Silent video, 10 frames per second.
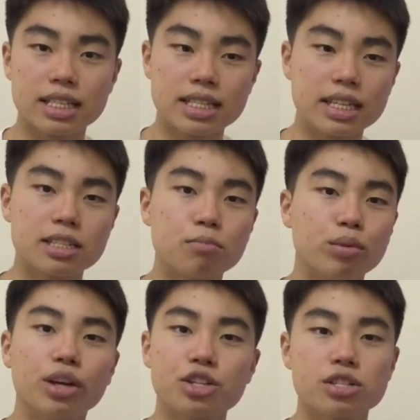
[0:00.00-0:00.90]
season
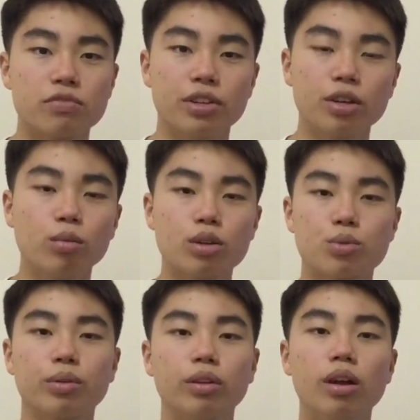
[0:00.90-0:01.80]
predictions video, which
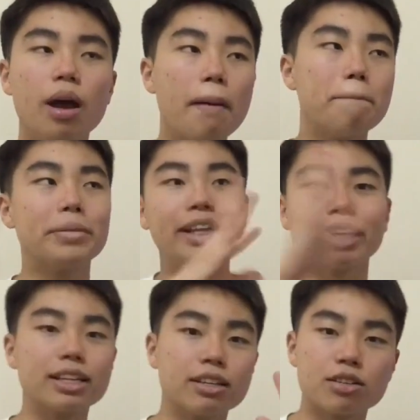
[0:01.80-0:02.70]
will be
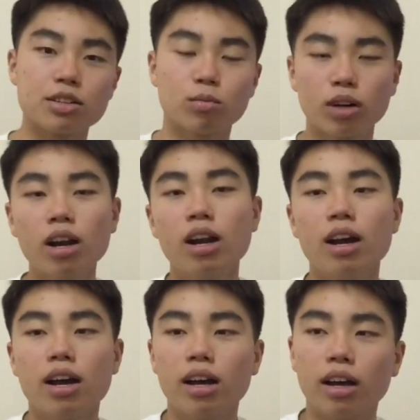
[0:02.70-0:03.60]
linked here somewhere,
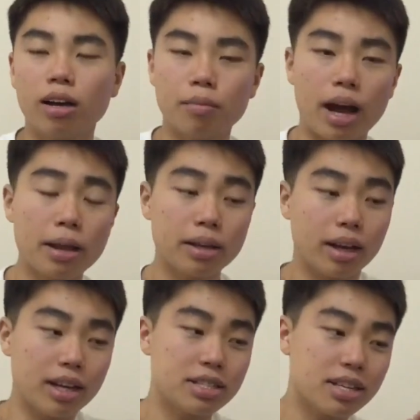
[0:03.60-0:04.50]

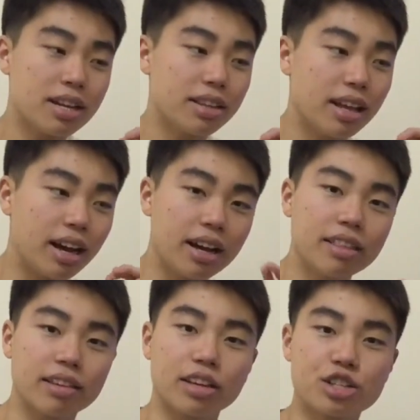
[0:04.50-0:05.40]
I said that I
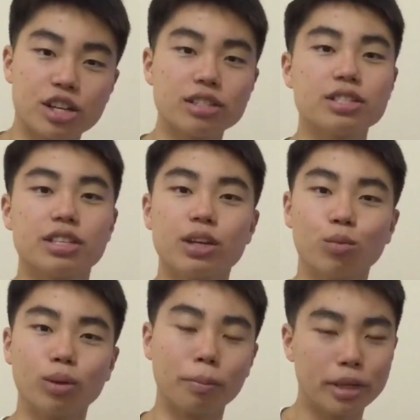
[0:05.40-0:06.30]
think Chelsea
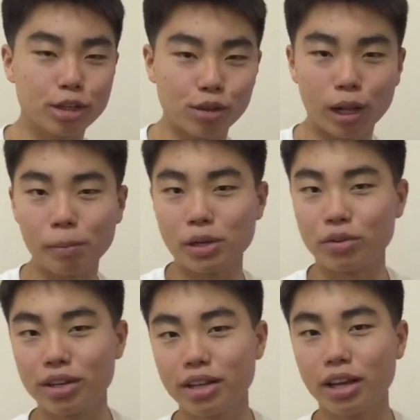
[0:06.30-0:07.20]
will meet Real
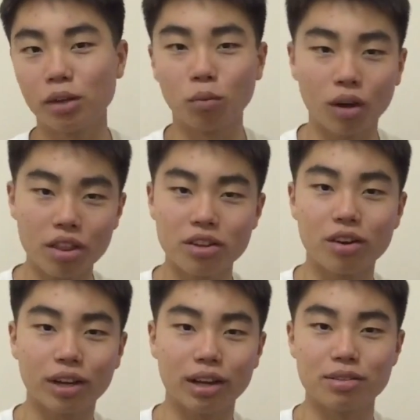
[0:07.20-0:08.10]
Madrid in one of the
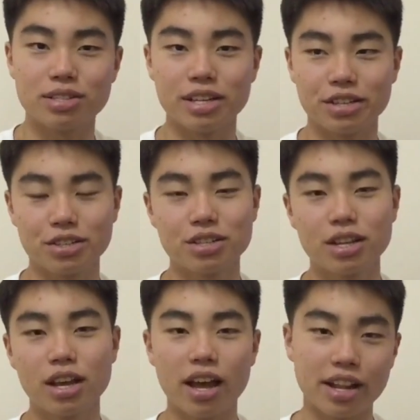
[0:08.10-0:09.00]
knockout stages.
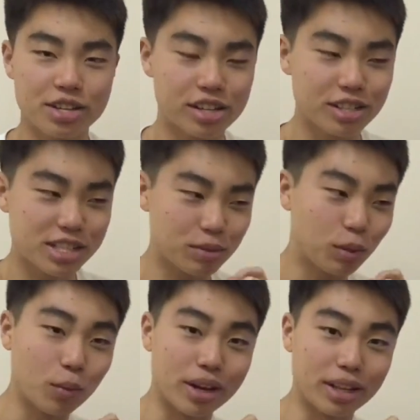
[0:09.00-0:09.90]
And Chelsea
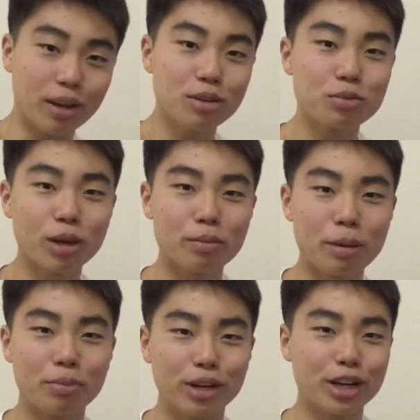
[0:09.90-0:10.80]
will win. That was one of my
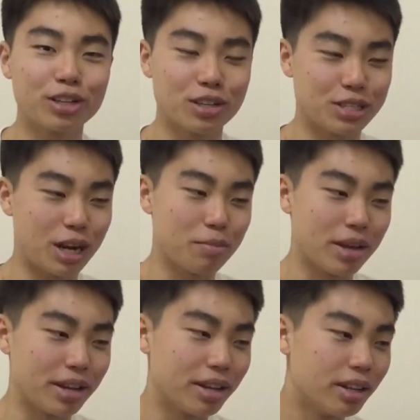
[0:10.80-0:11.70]
predictions that I
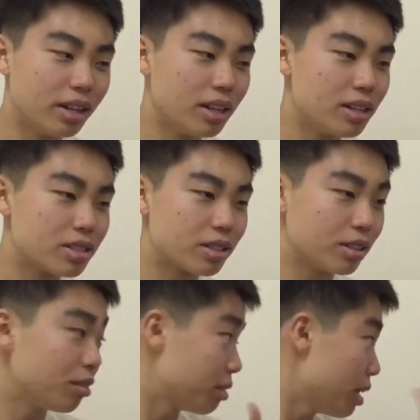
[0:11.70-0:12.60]
made.
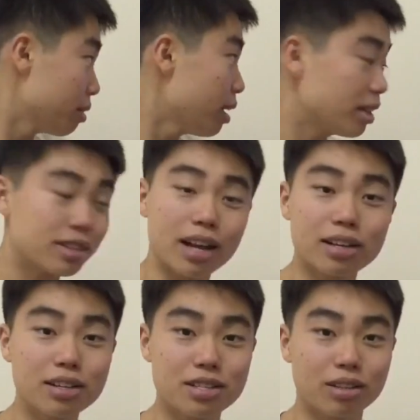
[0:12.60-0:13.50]
So, that
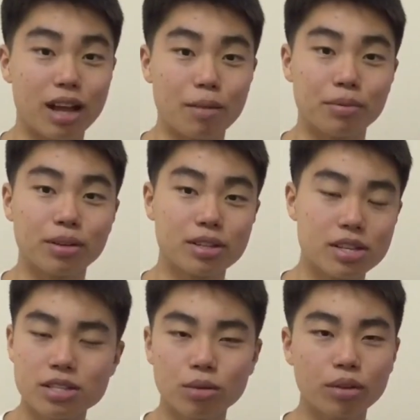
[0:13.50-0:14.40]
could still happen, because
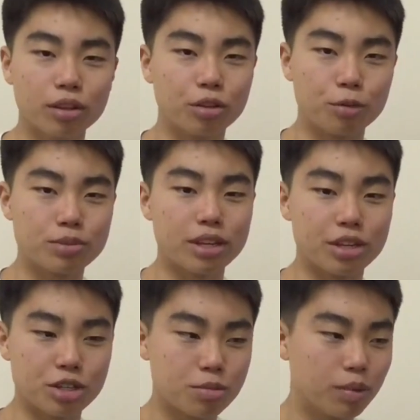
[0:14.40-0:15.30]
this is only the group
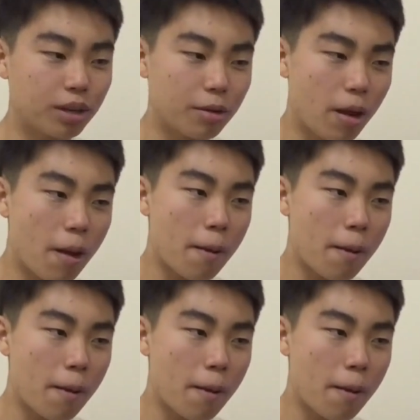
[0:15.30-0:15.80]
stages. But,